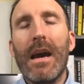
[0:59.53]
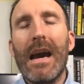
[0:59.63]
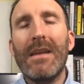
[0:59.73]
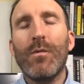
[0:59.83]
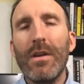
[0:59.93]

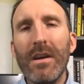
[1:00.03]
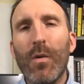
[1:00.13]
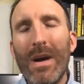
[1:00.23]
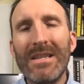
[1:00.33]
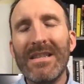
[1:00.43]
And one of the
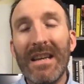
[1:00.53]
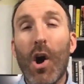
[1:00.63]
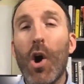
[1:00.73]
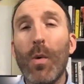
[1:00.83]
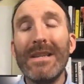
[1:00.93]
questions I
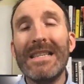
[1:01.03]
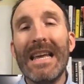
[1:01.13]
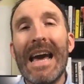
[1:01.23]
always get